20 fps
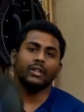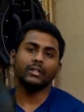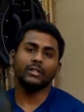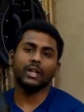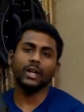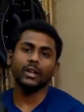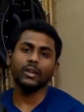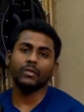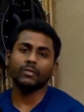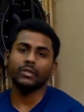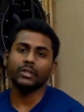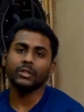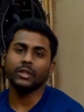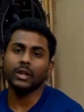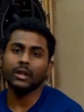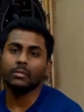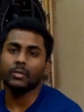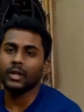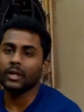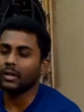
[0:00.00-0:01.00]
design of this
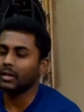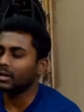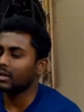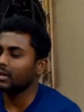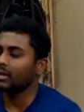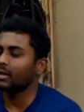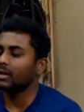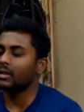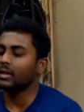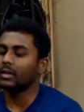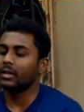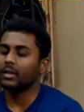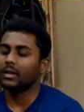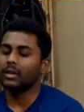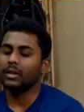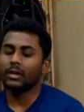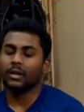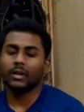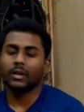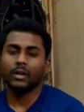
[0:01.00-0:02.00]
helmet
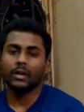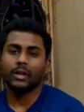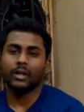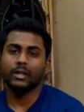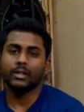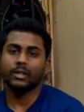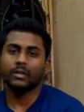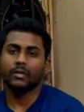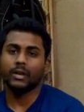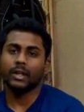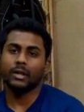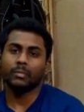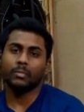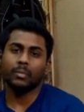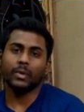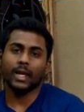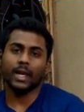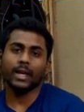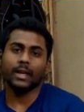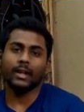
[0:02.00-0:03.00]
it is a very
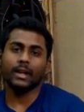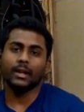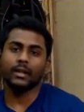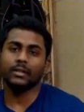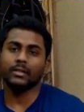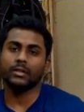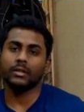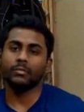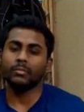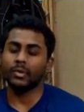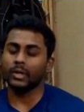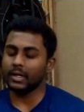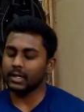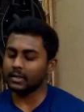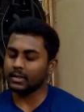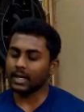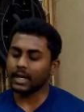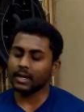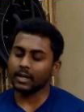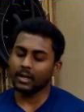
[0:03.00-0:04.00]
plain and a simple
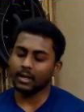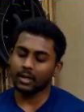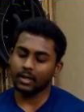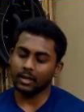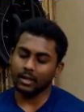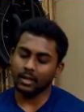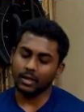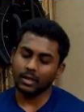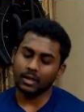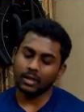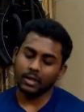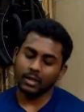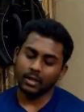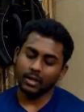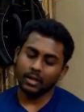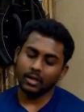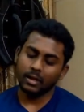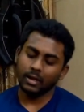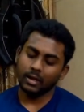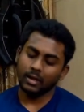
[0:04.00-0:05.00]
design
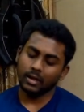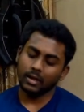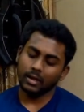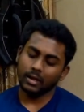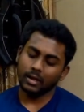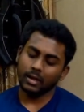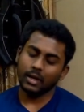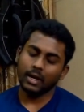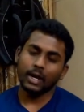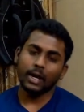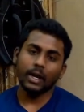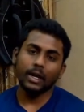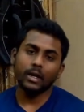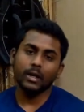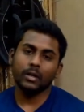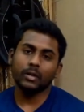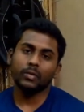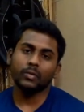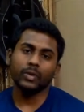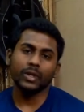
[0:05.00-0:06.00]

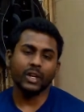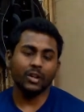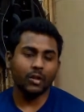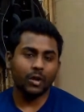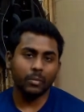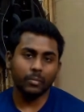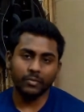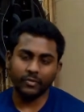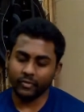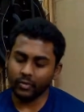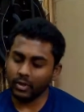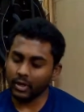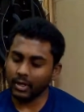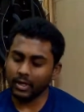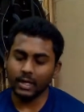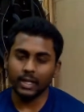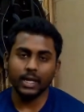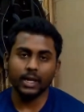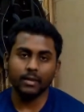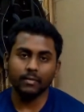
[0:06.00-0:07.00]
and we can opt for a
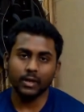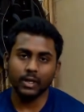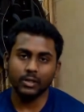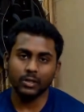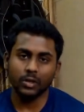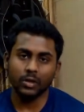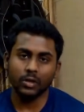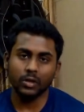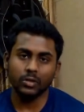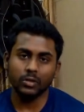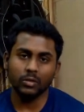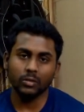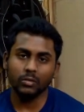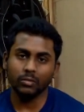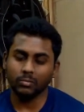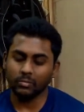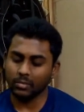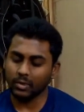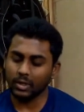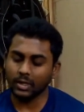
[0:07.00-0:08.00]
clear visor also
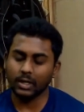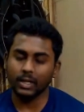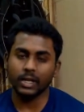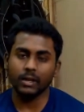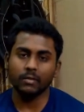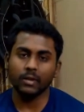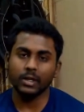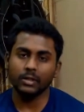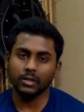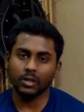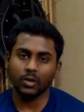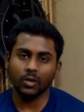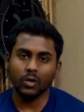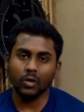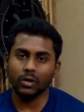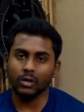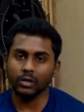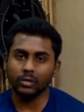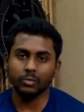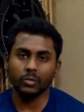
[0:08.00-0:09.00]
a clear visor
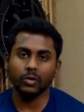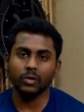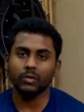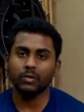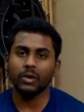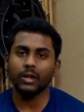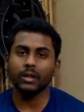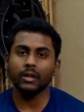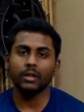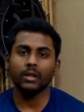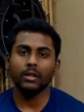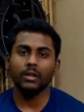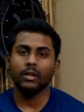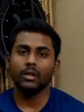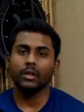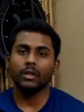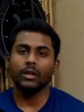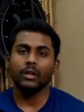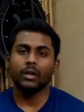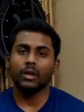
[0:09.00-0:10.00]
or a smoked one
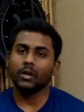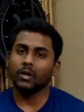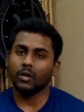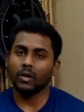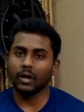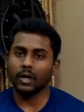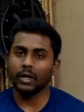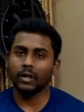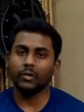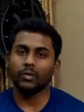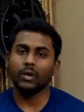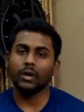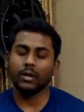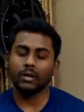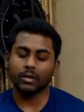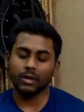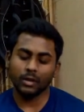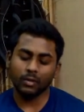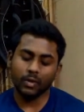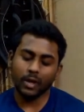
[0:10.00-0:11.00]
according to
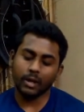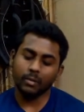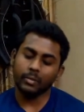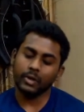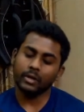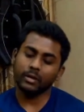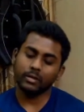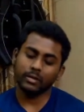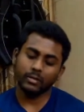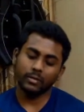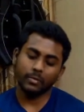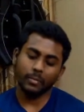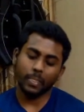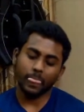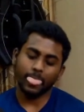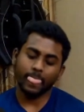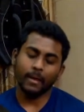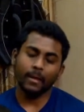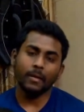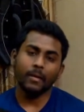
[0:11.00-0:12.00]
our requirements
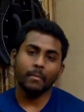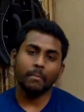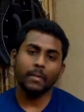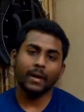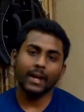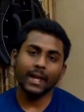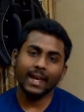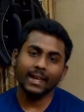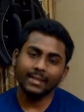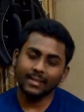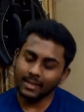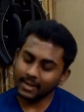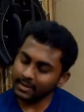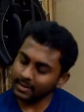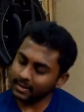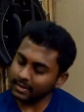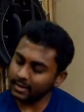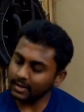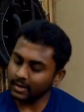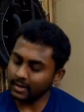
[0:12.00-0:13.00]
but I
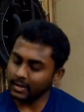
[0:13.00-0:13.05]
think